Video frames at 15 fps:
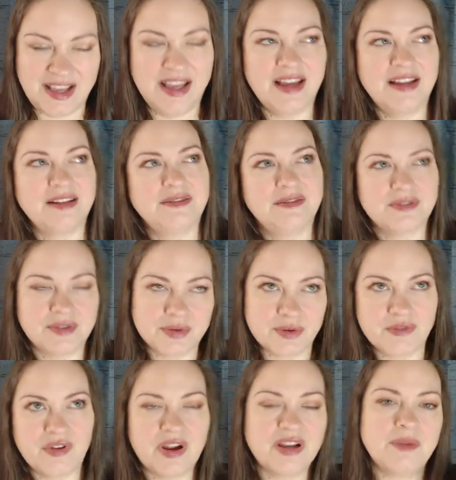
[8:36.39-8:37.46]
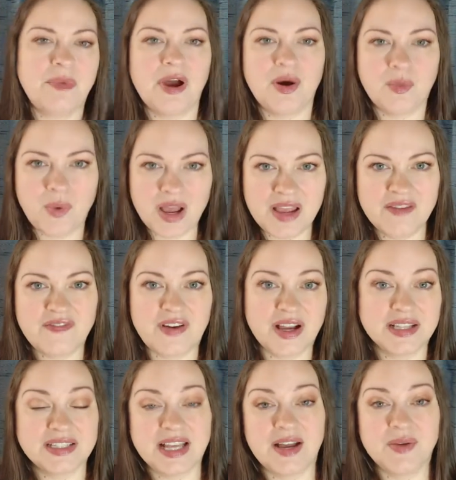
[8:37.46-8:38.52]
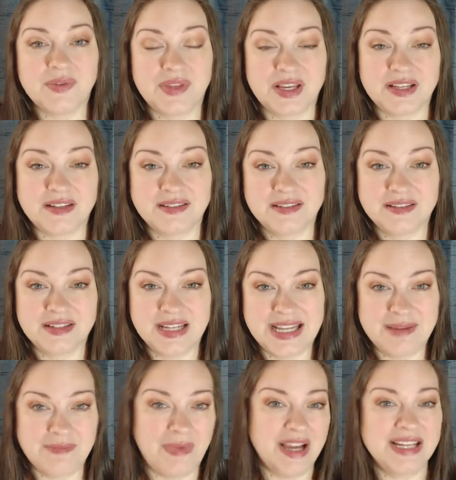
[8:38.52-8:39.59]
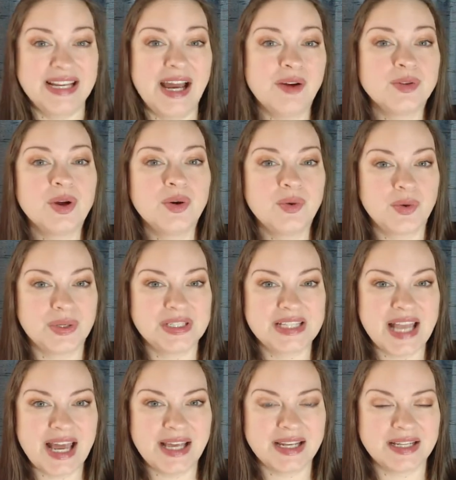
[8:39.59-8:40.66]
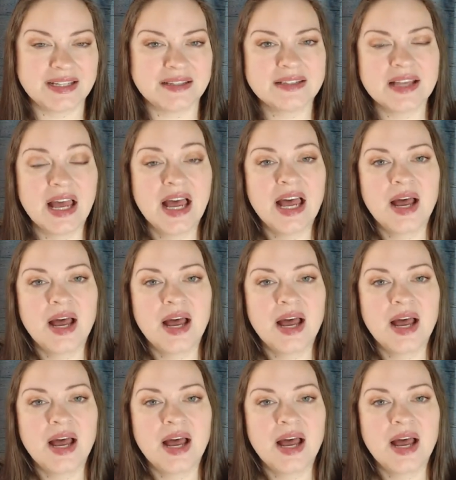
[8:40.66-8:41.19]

And through a roundabout way, finds out that he might now know who his dad is,